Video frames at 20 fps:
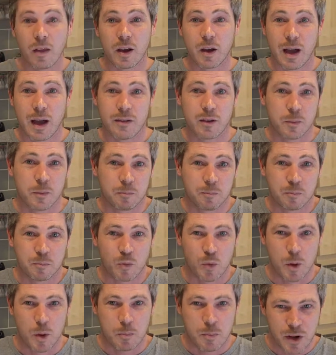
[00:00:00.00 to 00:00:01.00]
there you have it,
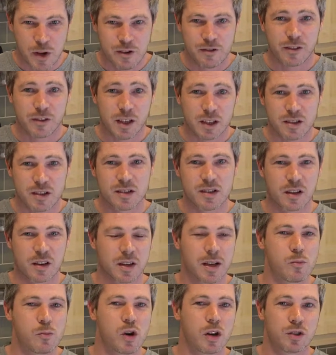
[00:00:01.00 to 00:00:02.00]
the perfect
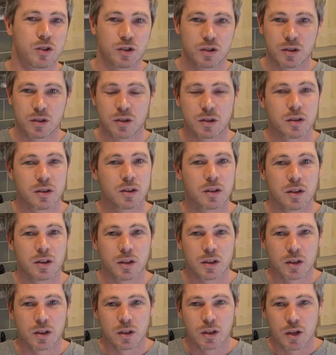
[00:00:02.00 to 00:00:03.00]
Sunday brunch,
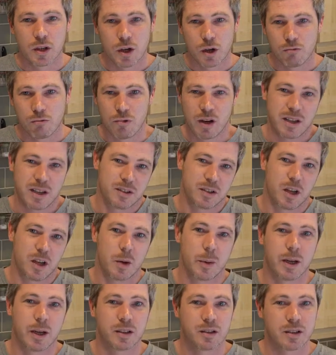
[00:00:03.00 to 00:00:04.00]
ready to
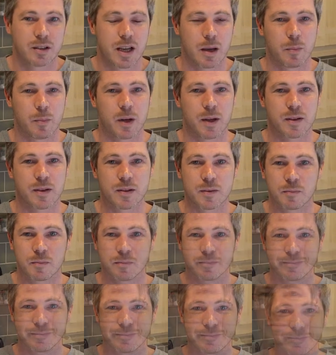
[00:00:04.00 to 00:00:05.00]
go in under 10 minutes.
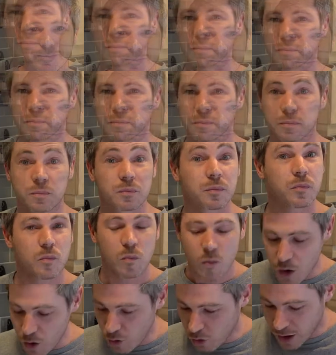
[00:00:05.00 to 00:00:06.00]

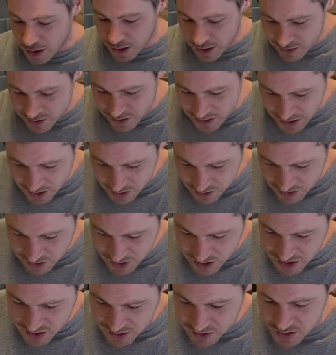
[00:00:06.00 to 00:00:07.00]
Right, let's see how these
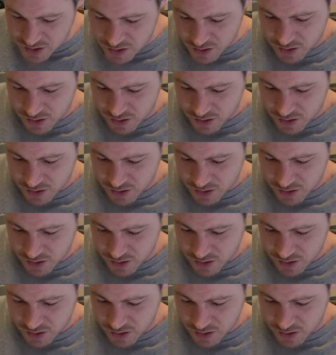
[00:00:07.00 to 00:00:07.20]
taste.